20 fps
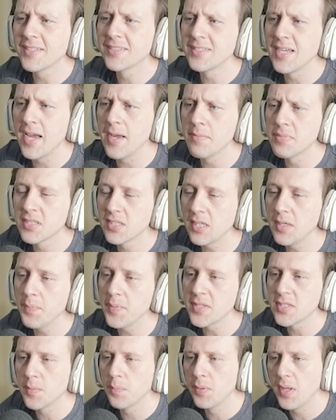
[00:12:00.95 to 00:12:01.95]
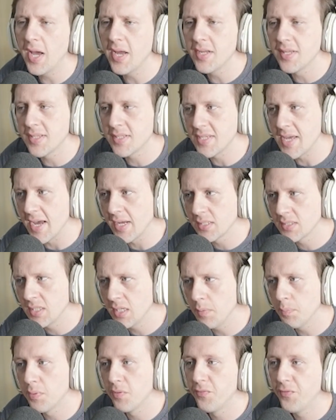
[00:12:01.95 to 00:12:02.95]
time sleep is applied to this
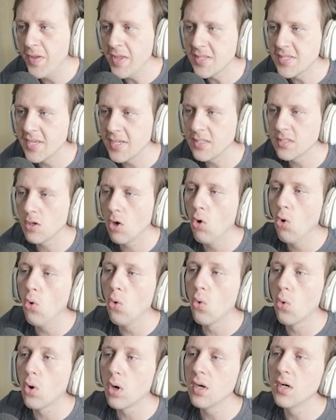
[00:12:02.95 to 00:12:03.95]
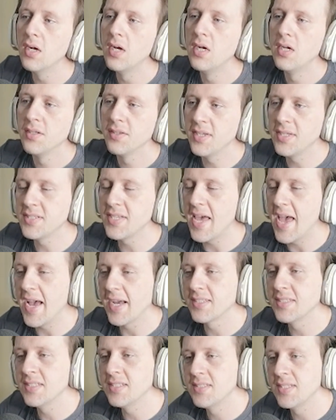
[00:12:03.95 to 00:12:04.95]
Axie, prevent it, or this
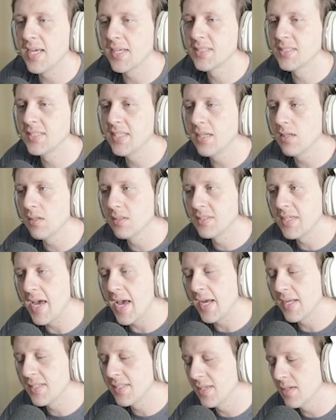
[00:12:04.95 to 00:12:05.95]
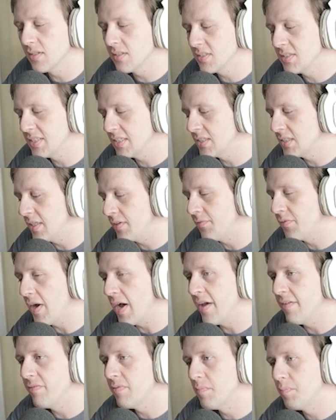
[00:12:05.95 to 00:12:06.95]
Axie's next single attack deals
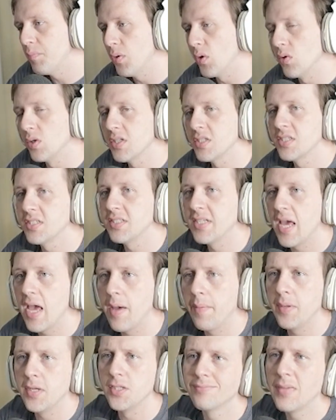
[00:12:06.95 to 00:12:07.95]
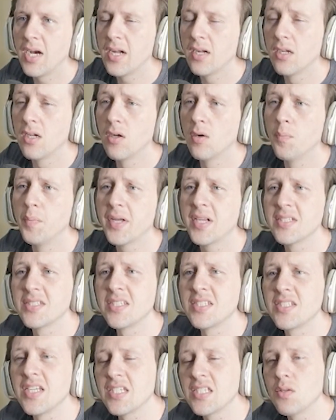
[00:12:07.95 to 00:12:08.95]
65 bonus damage. I don't know, because this
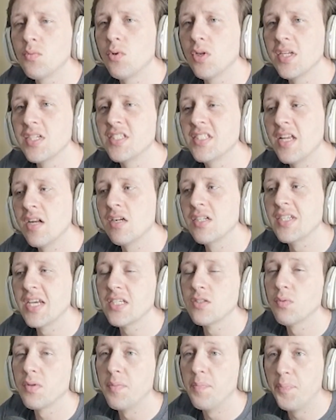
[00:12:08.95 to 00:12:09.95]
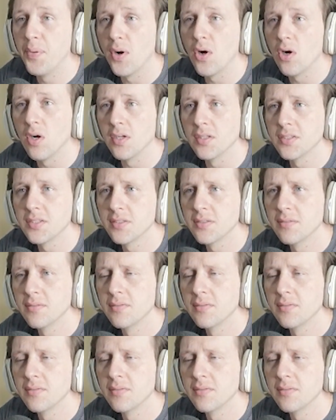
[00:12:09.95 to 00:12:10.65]
doesn't really synergize with birds,